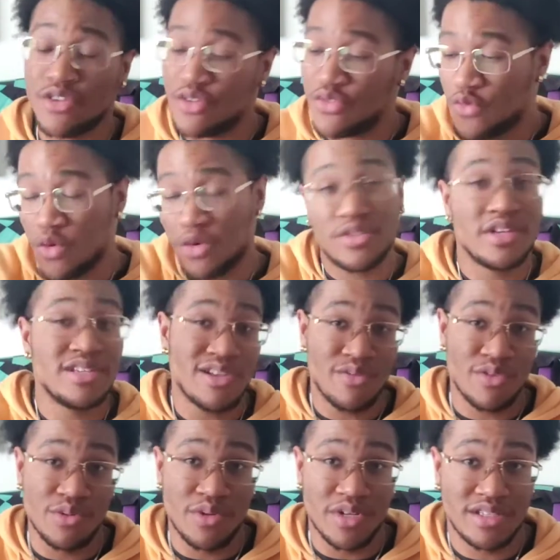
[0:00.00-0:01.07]
There are 4 things I
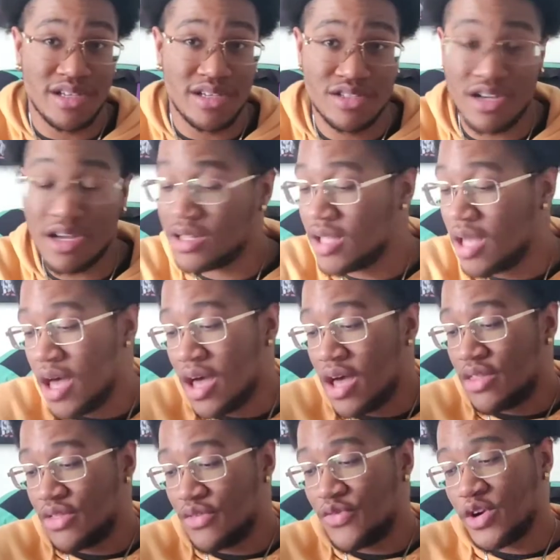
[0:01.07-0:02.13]
really want to touch on.
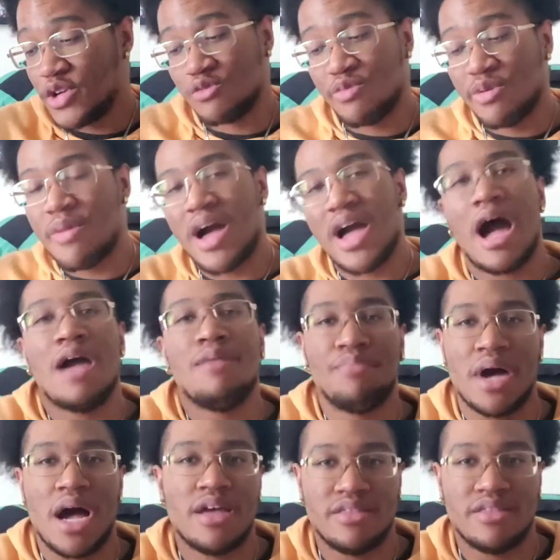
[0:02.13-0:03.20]
The first would be my hype
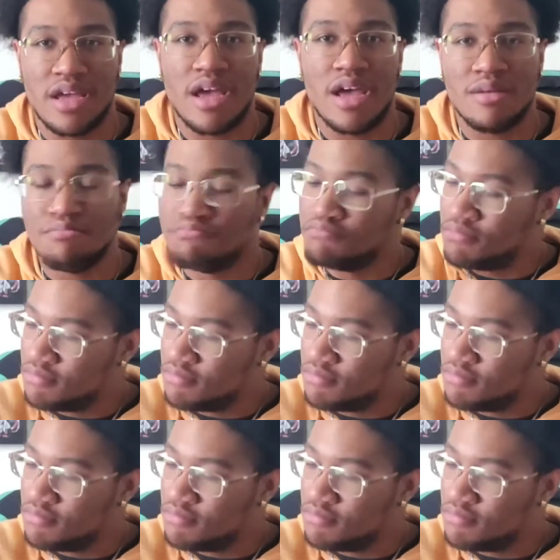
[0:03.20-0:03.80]
behind the game.